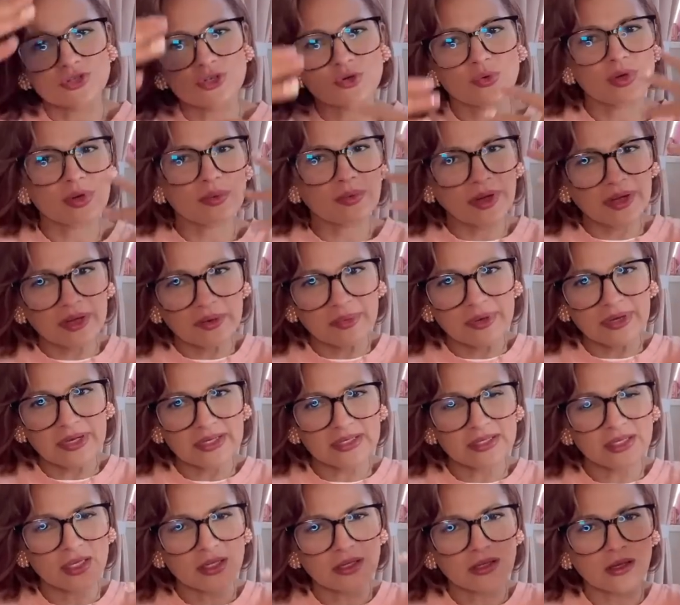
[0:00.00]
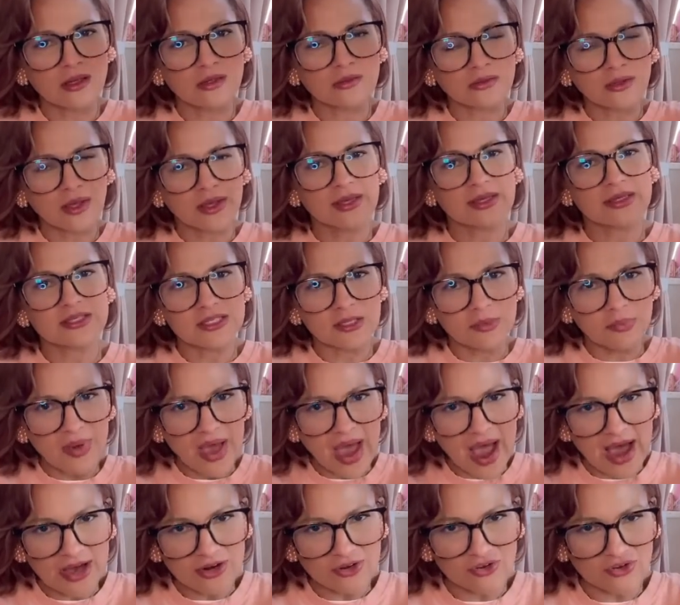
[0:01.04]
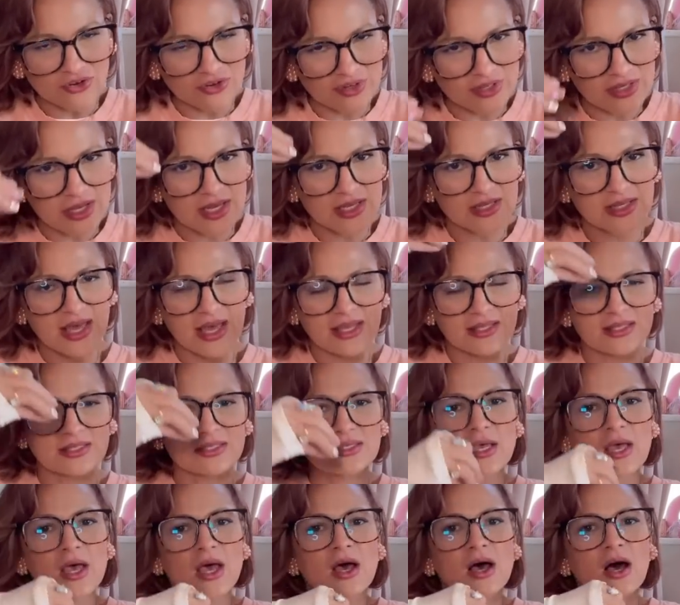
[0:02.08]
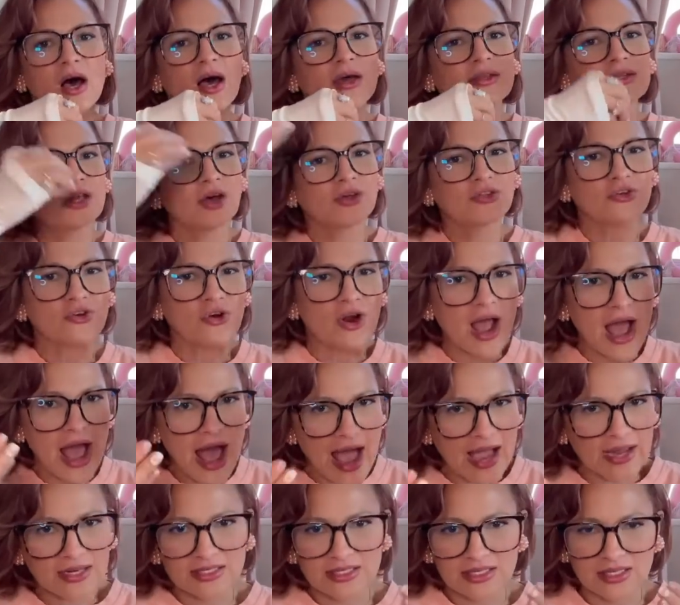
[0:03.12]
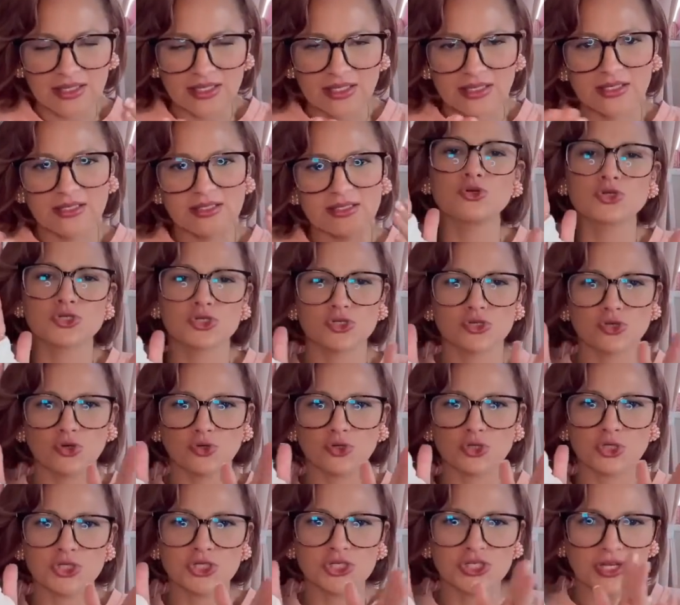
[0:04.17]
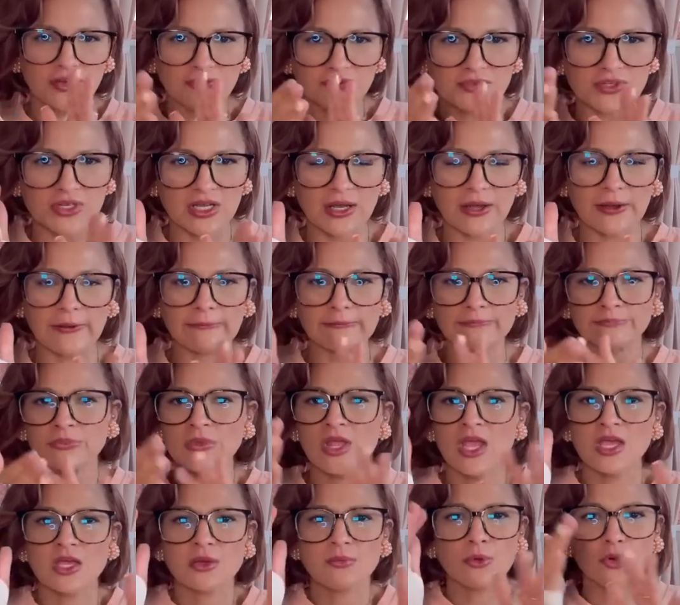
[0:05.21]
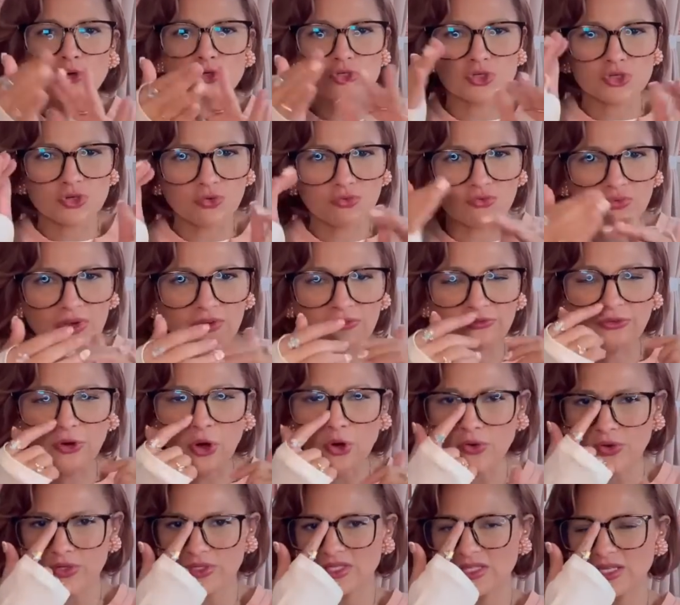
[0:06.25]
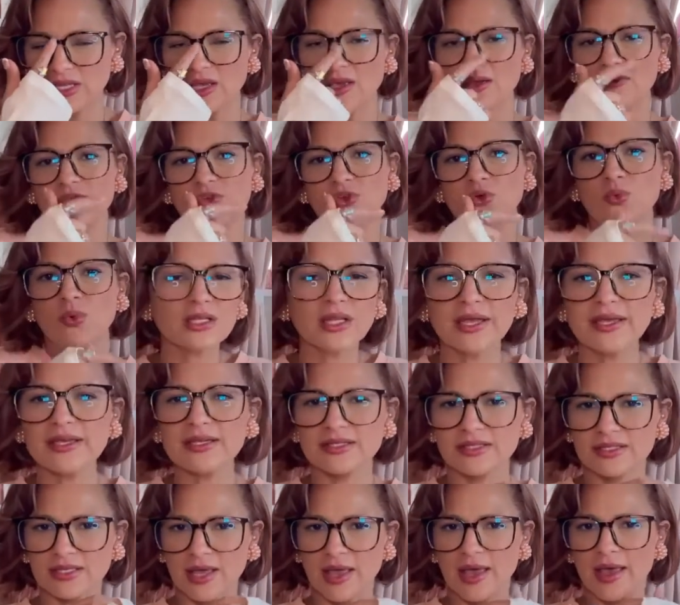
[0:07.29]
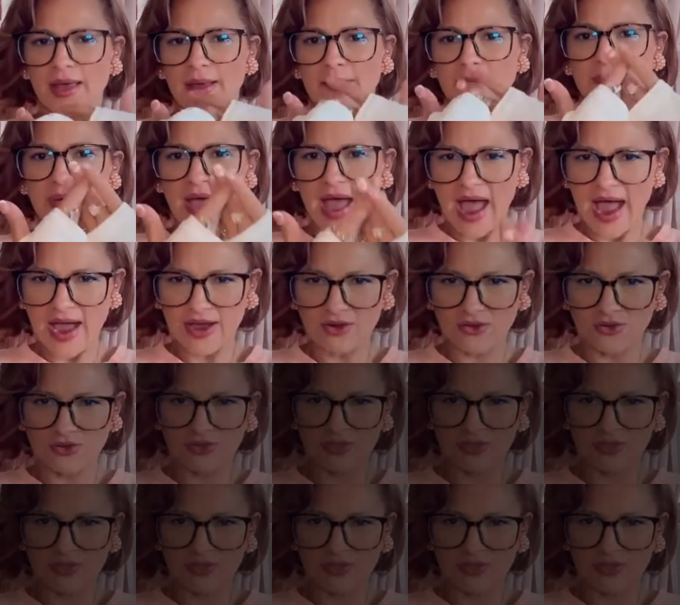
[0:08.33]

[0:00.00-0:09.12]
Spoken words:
in my opinion, likes pattern. That's another hack to this emotional shifting, emotional refocusing, if you will. Likes patterns